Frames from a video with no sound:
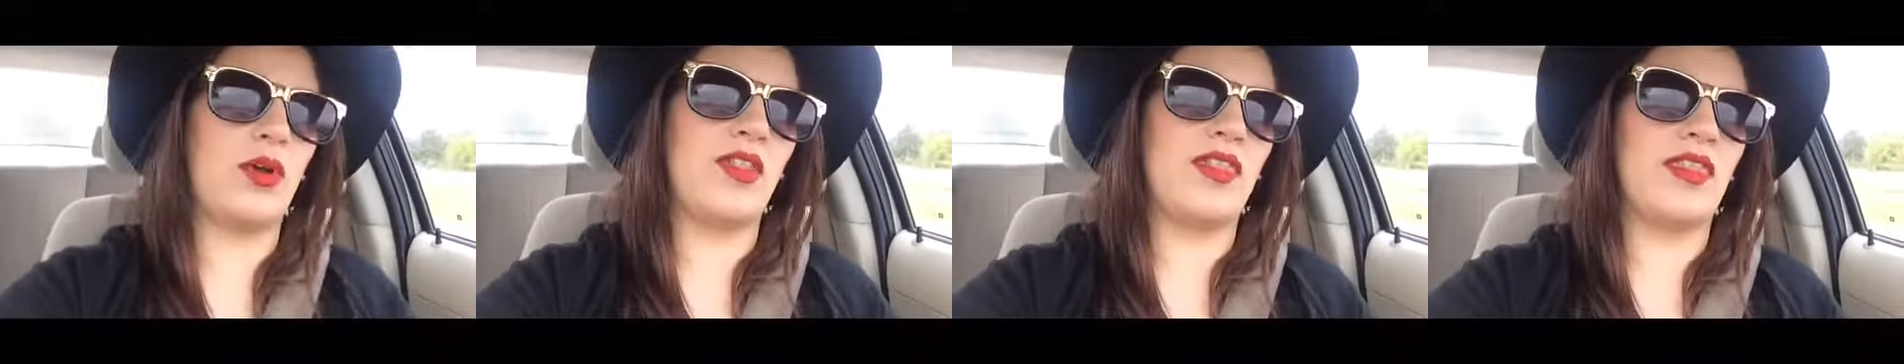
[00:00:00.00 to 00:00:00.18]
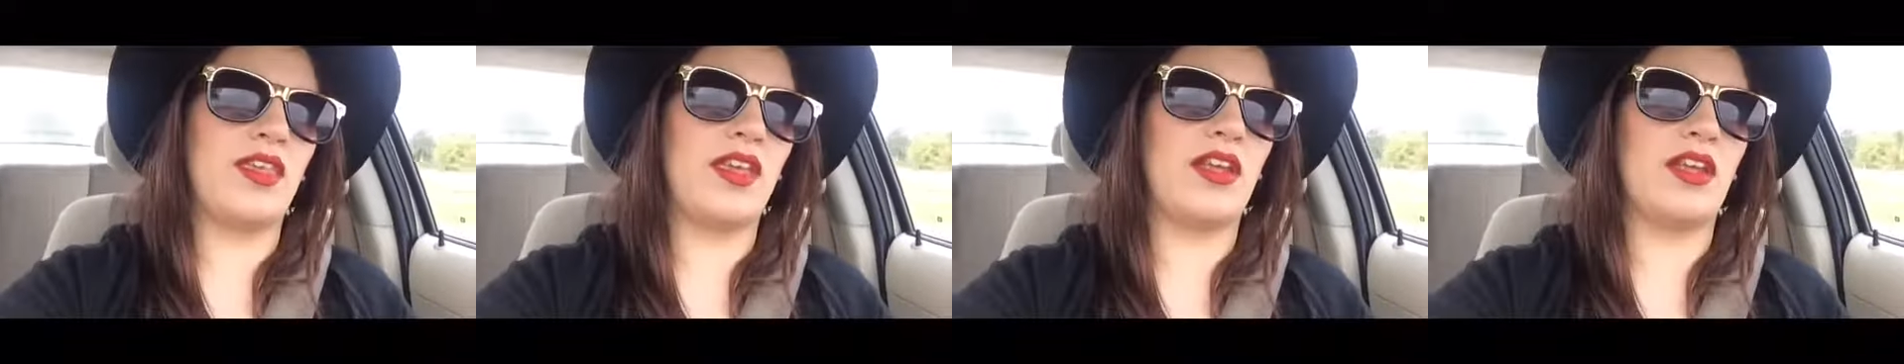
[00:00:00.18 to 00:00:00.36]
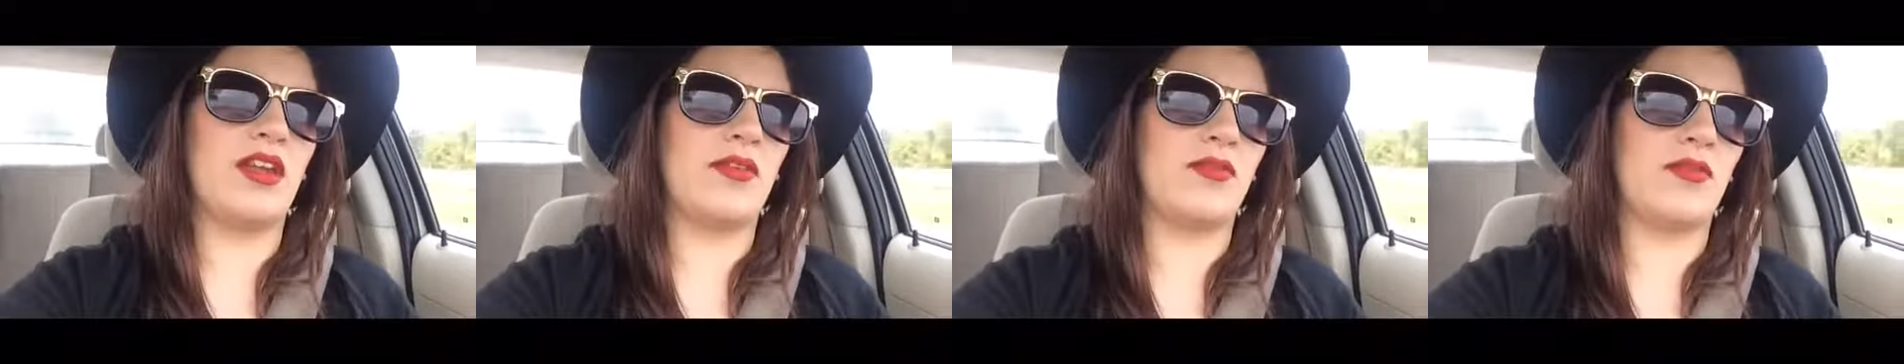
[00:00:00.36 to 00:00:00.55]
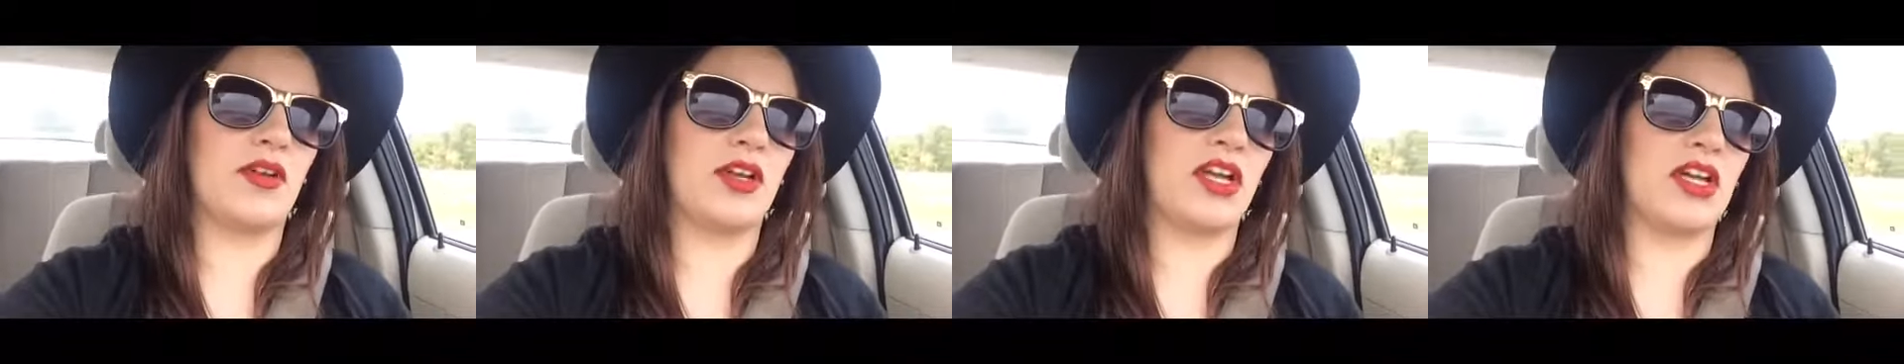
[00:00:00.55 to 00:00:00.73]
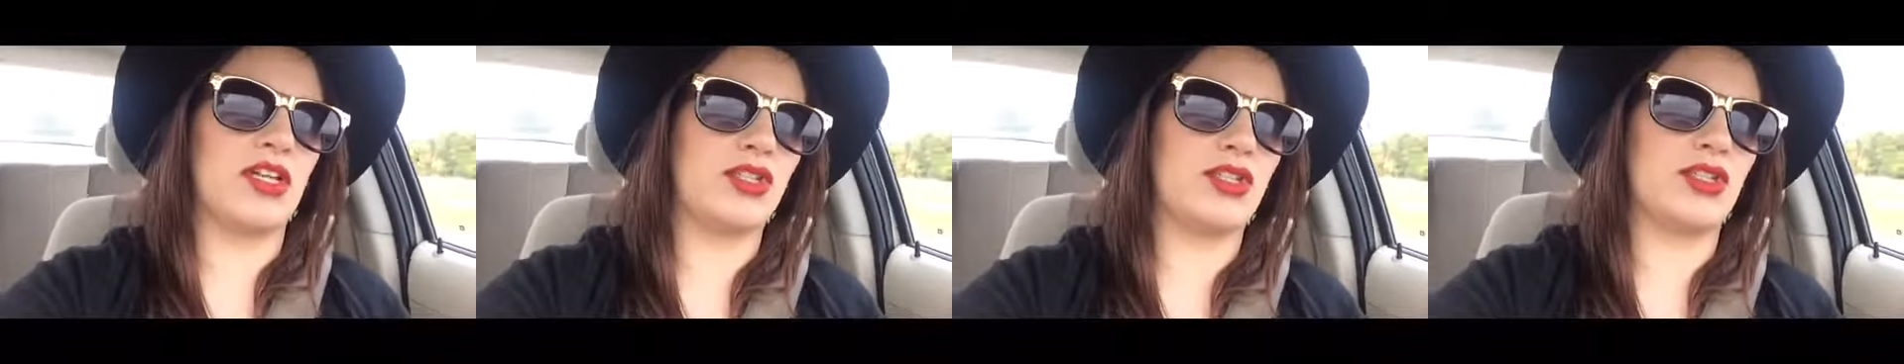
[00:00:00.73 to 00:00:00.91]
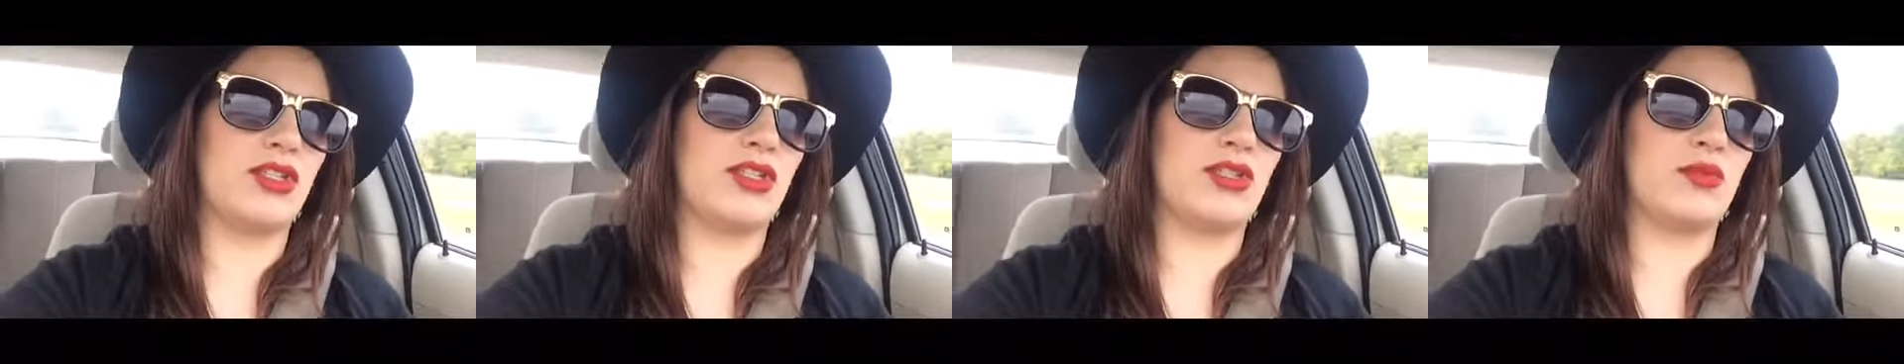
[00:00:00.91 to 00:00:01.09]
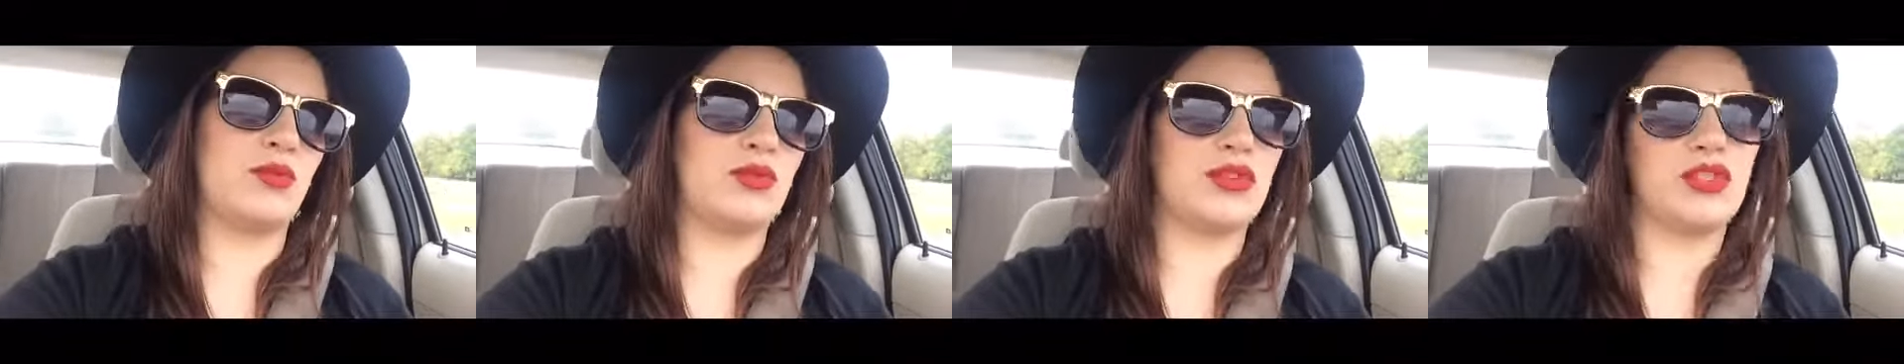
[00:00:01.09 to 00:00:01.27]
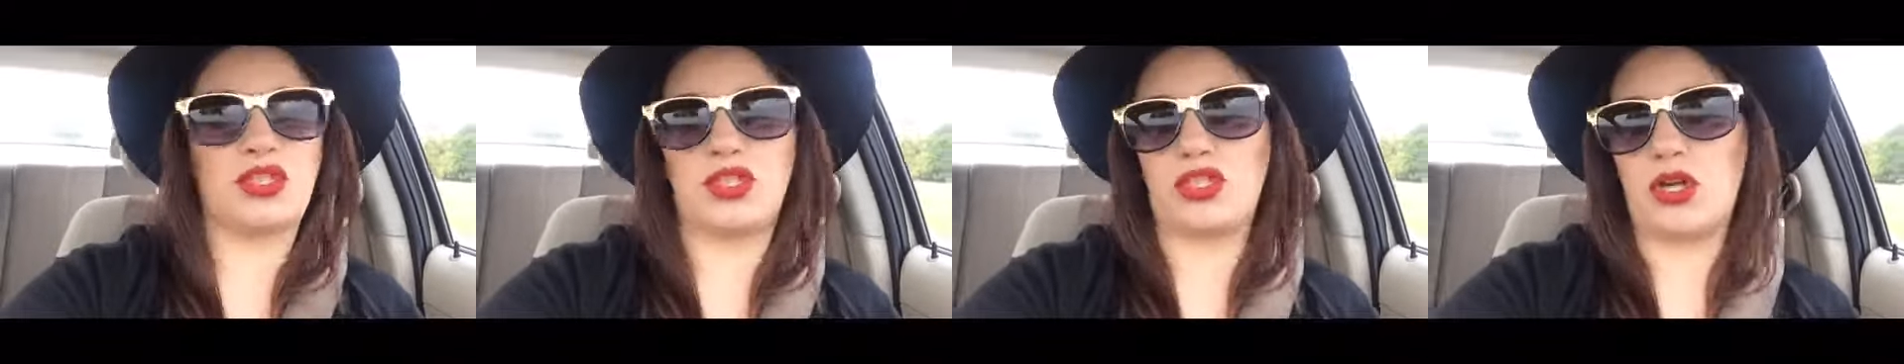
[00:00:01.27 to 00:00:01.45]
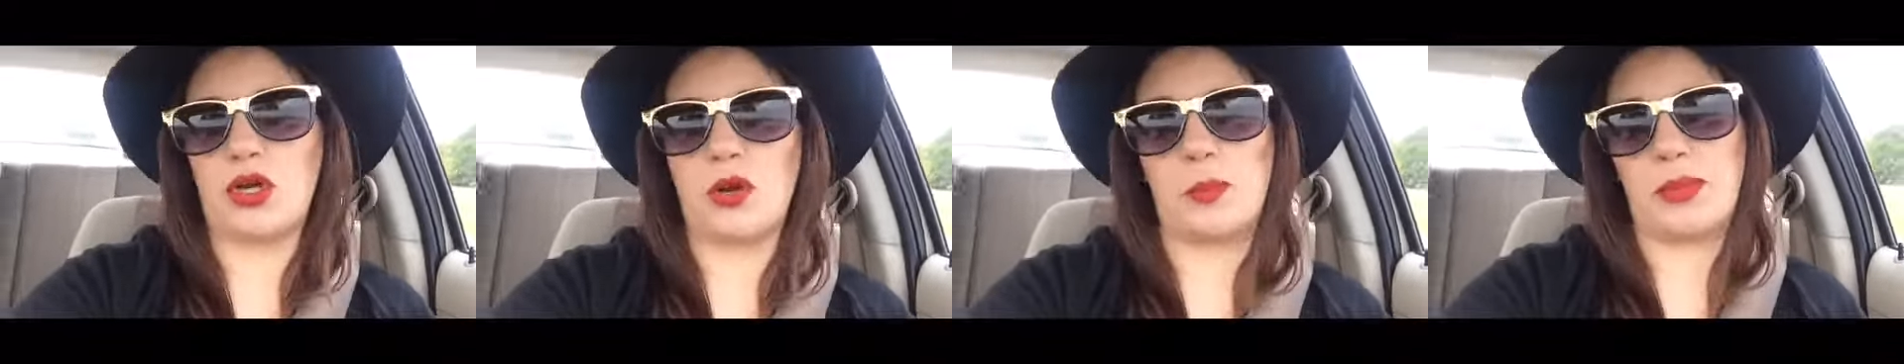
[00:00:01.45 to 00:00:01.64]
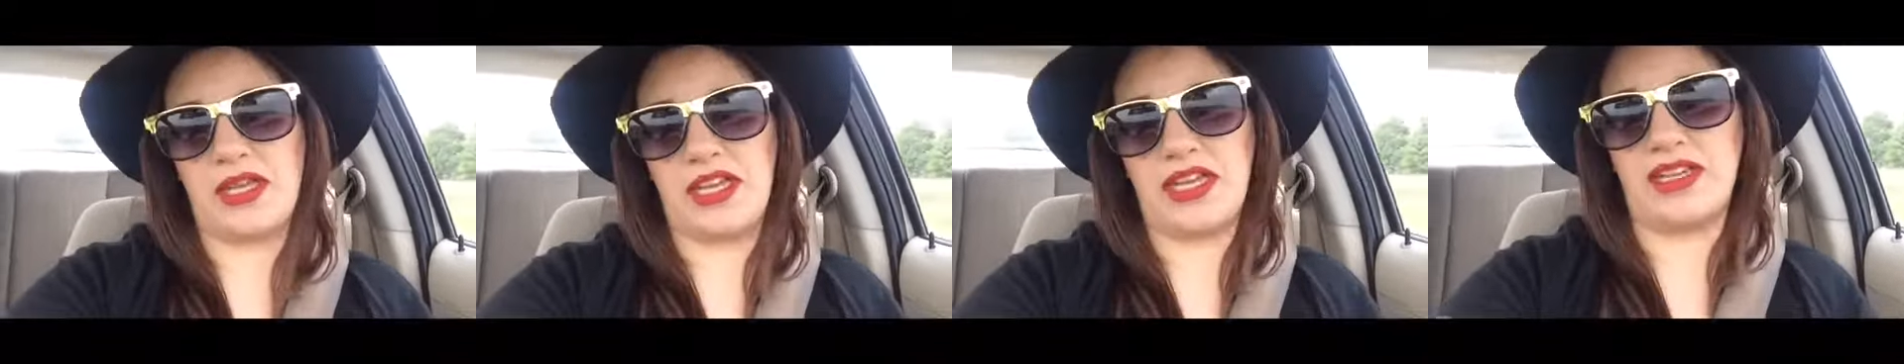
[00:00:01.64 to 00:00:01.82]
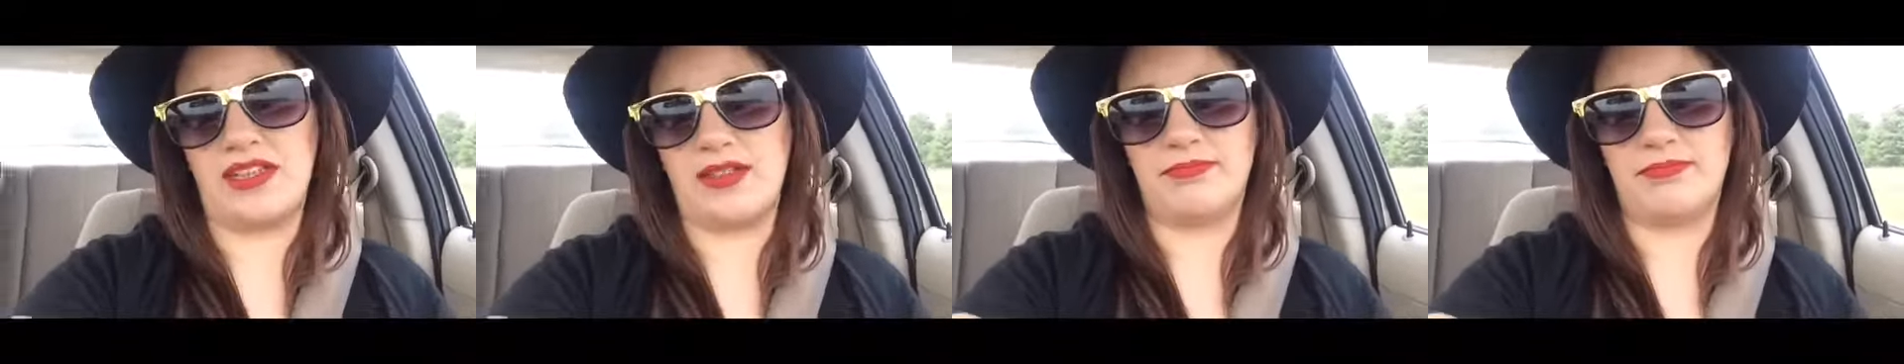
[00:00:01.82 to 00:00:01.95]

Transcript: One thing I forgot to do was to go pee.